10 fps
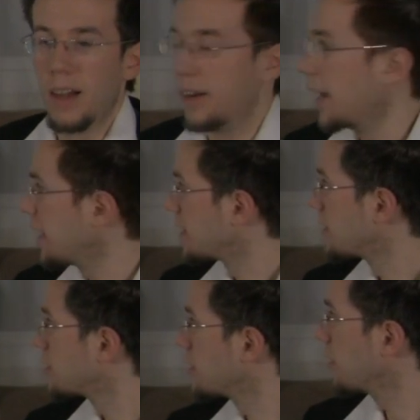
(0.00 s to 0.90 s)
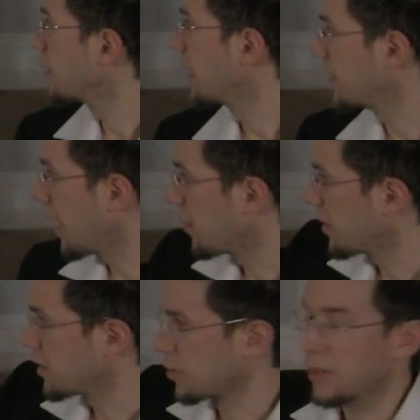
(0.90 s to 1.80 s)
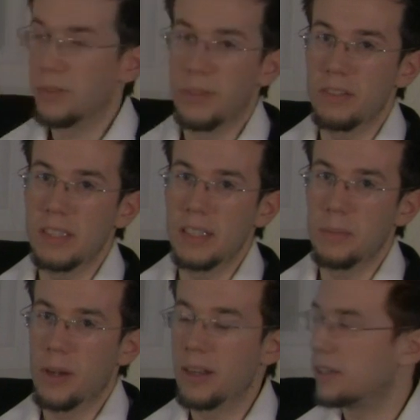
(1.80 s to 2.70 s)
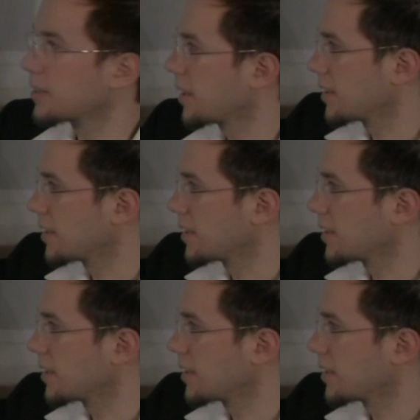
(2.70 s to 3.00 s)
Alright, so, and that one is worth 15 marks,